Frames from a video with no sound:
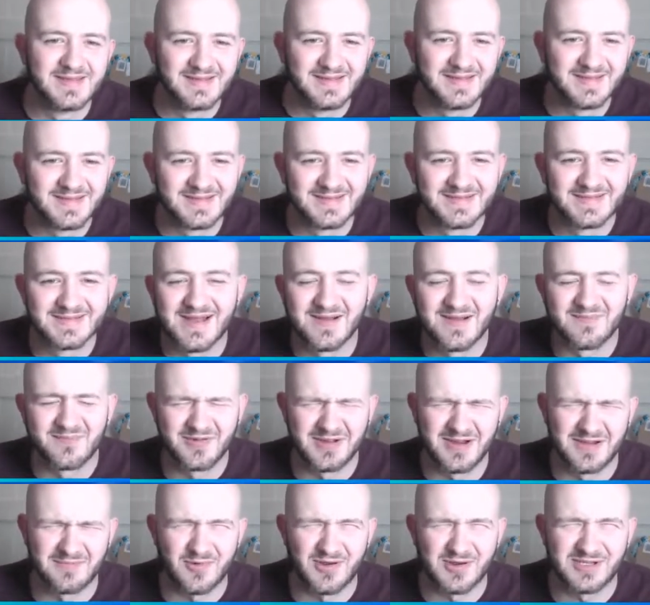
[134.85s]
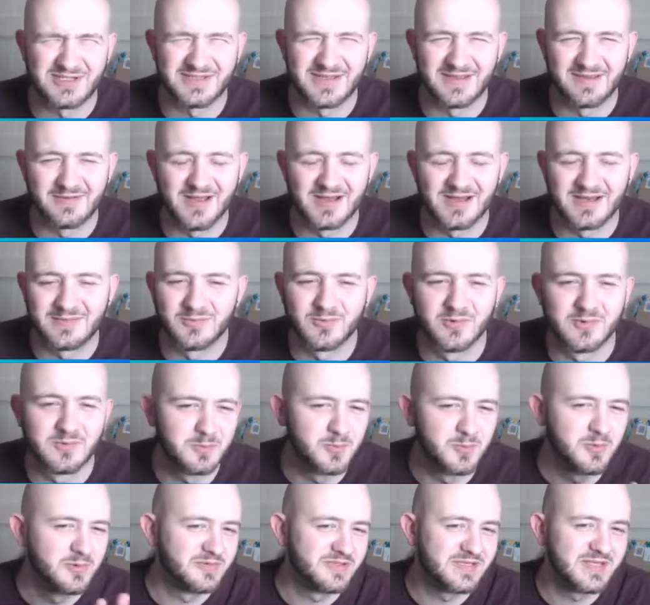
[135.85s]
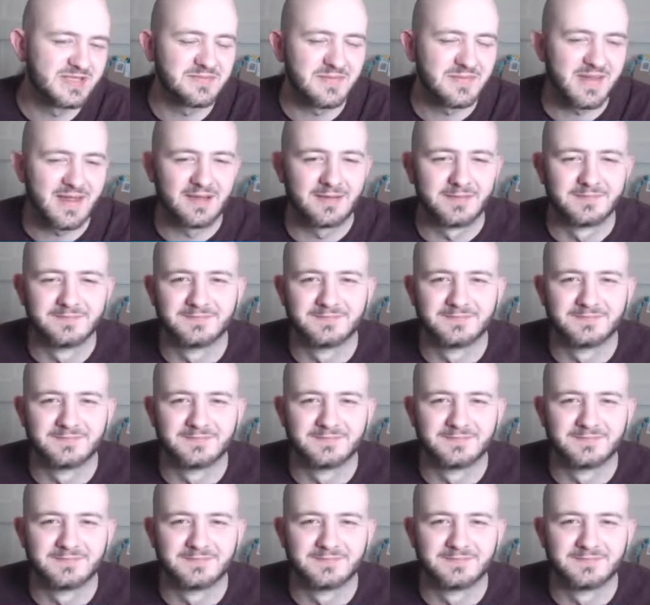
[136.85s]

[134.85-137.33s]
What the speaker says: I think I pressed it early. Well, it doesn't matter.